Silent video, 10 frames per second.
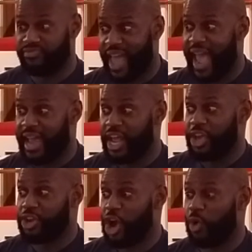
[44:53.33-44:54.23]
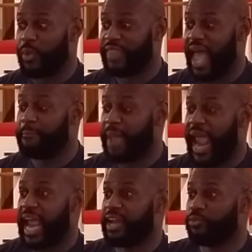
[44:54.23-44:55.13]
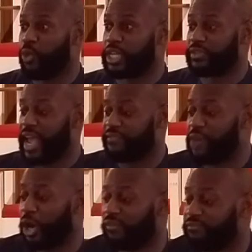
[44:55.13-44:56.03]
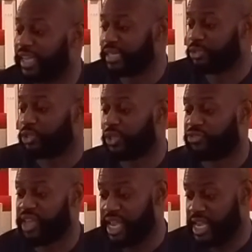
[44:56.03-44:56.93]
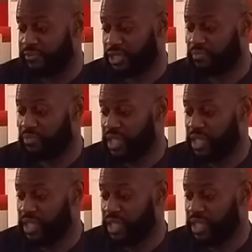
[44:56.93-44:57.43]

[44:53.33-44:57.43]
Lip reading: That, you know, when that man had fallen victim to the thieves,